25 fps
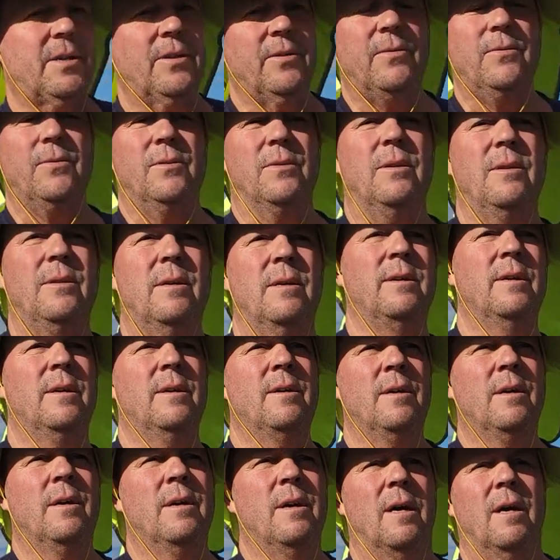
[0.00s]
you
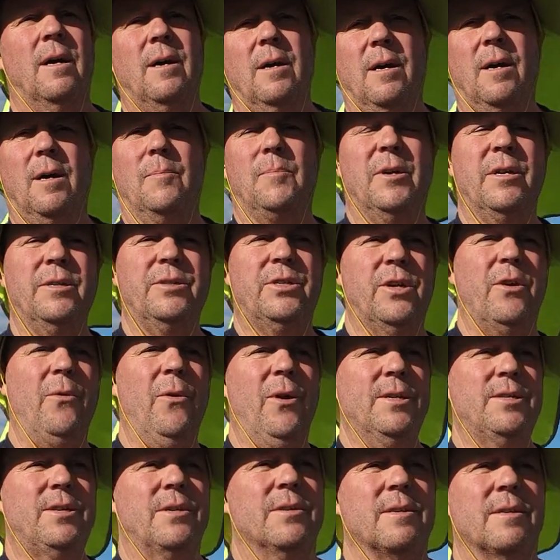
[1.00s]
uh, a bunch of
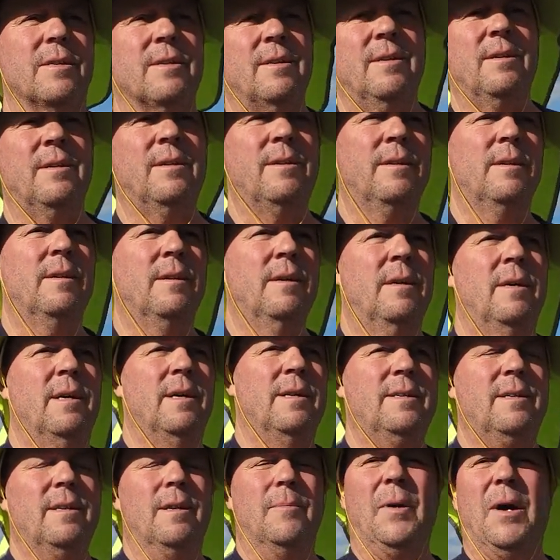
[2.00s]
questions.
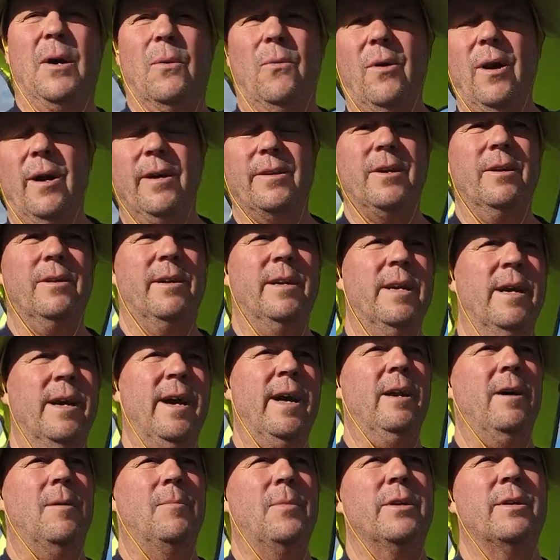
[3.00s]
I said, about what? You already
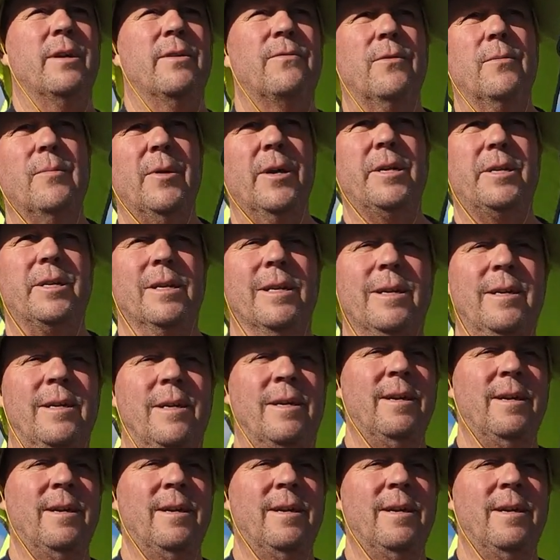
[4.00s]
got all my information.